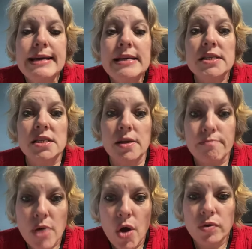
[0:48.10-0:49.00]

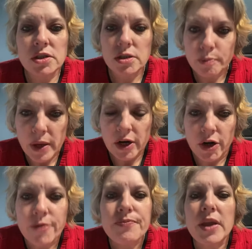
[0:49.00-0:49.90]
Simone
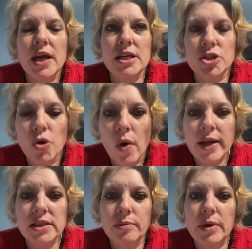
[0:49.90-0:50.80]
Spinner is
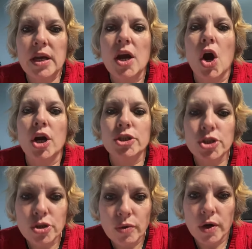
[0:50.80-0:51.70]
going to be our
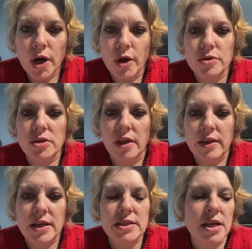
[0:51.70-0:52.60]
tour host on
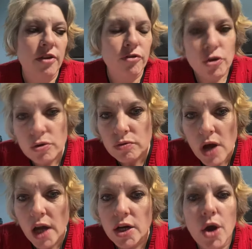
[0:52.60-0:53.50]
this. If you do
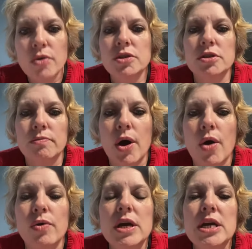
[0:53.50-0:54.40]
not know
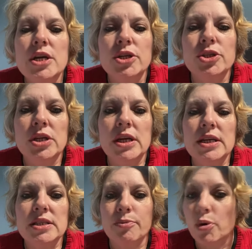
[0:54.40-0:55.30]
Simone, she
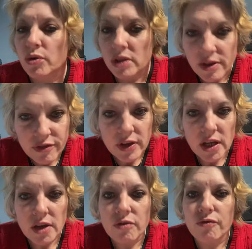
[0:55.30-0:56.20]
is a
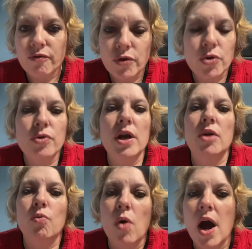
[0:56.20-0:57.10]
prolific food
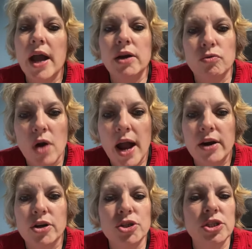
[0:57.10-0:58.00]
and wine
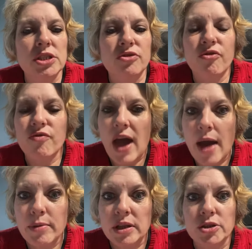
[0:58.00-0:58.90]
writer. She's
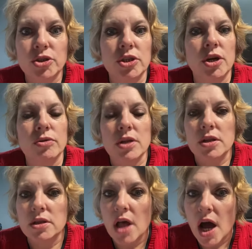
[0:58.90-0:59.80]
fabulous. She knows a
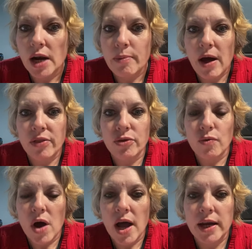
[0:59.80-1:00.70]
lot about the
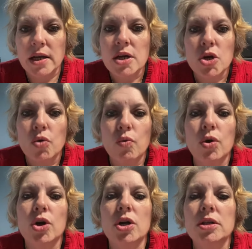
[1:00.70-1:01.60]
wine
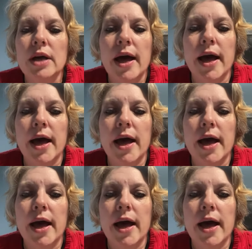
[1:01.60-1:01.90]
world.